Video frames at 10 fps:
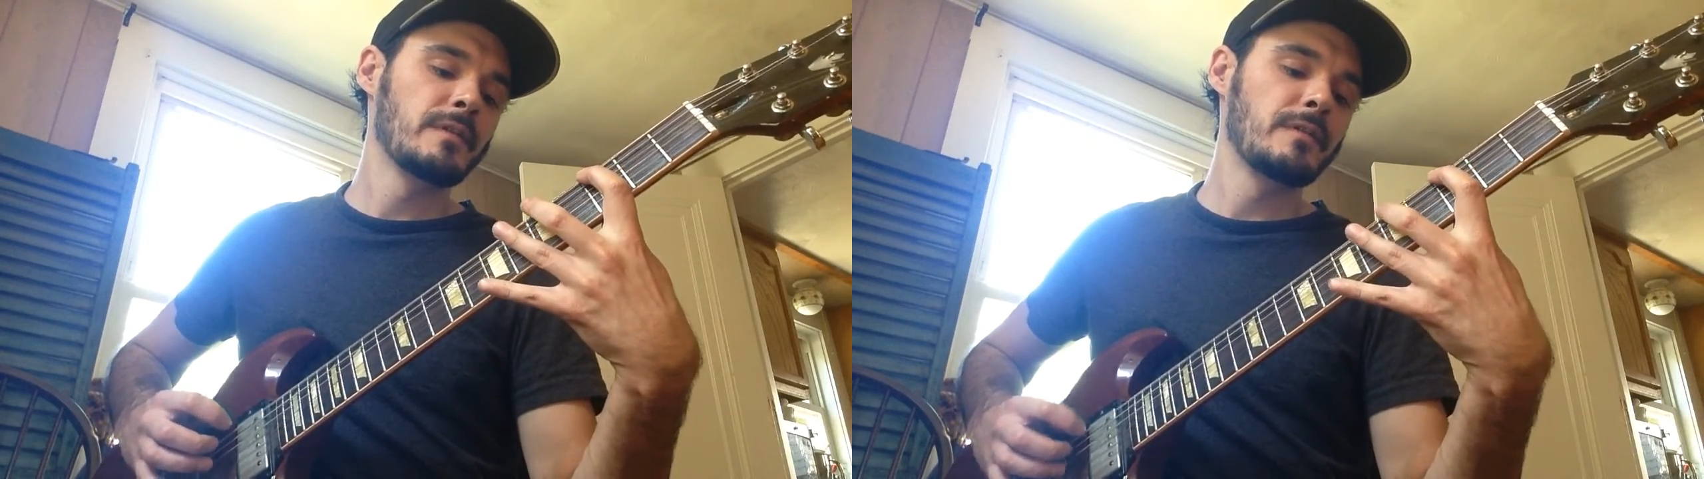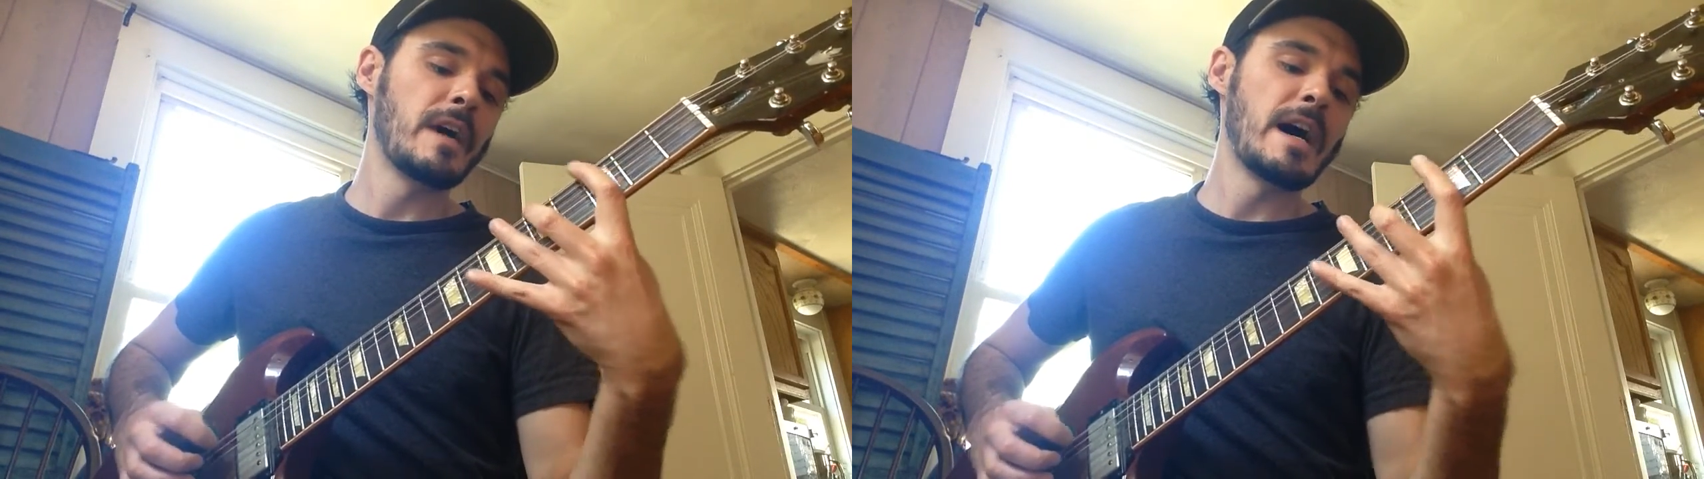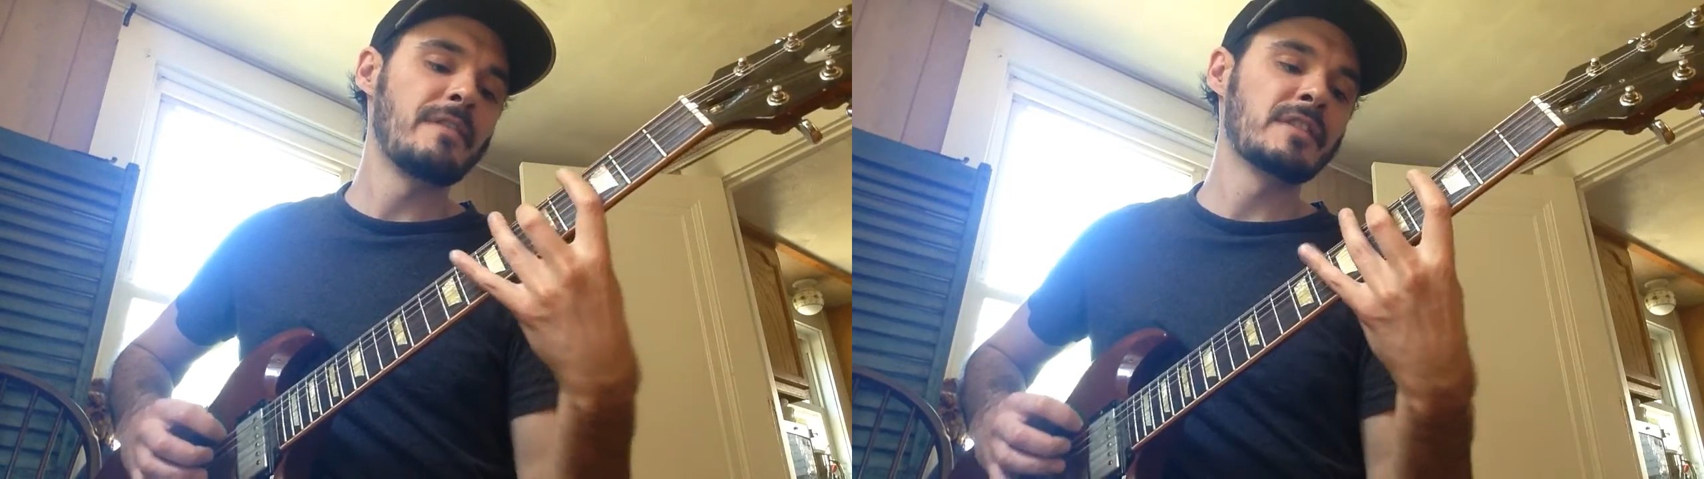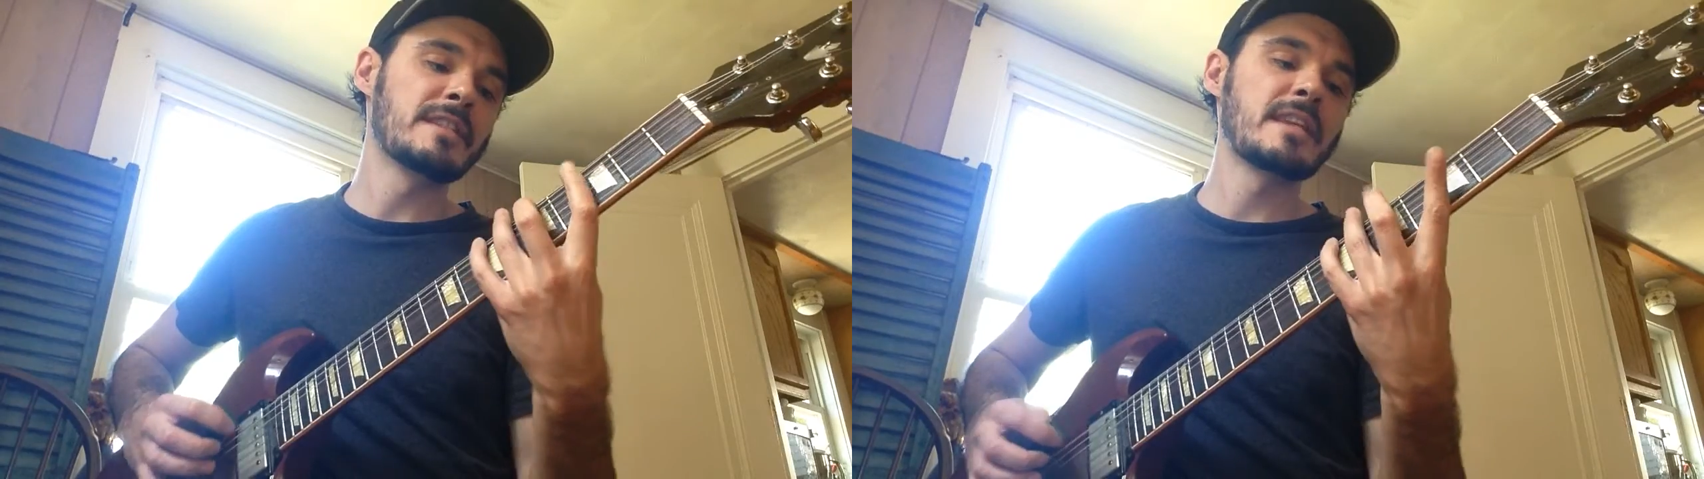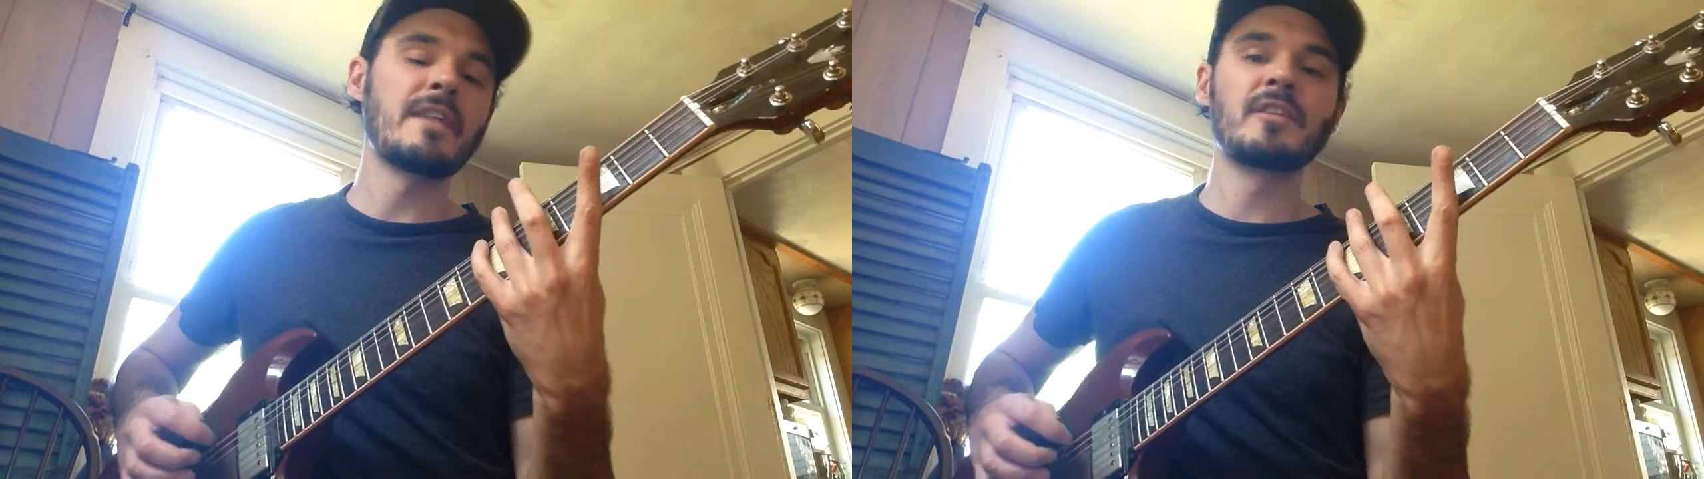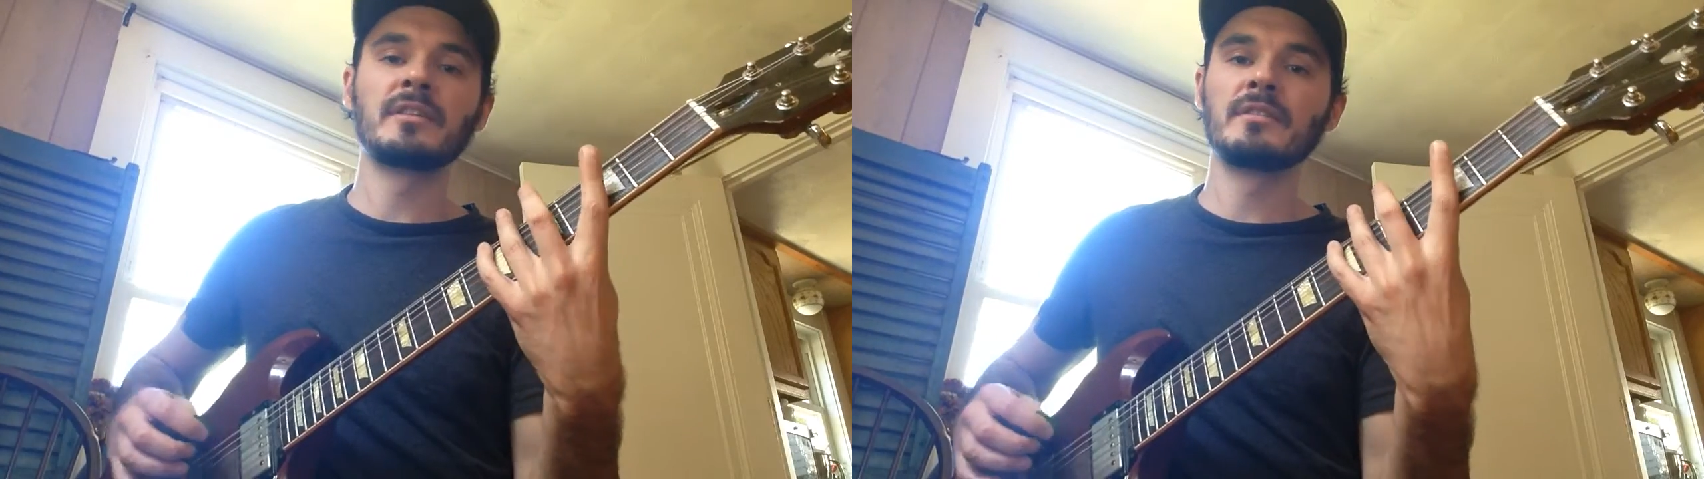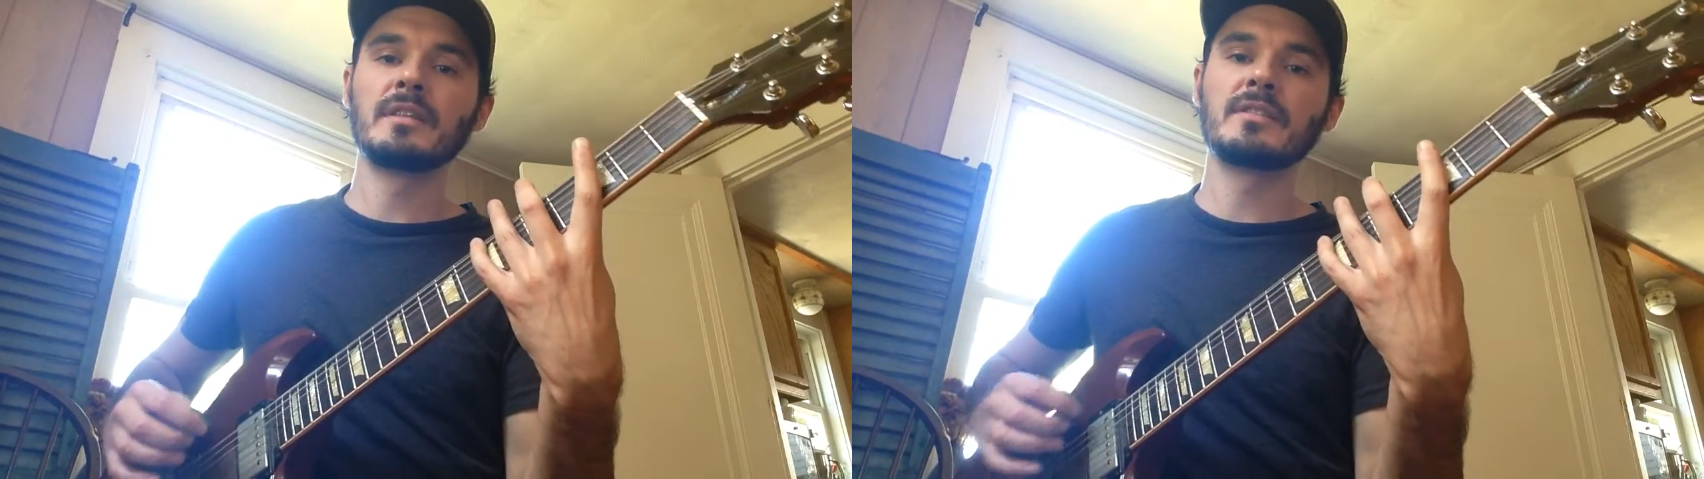5, and 7.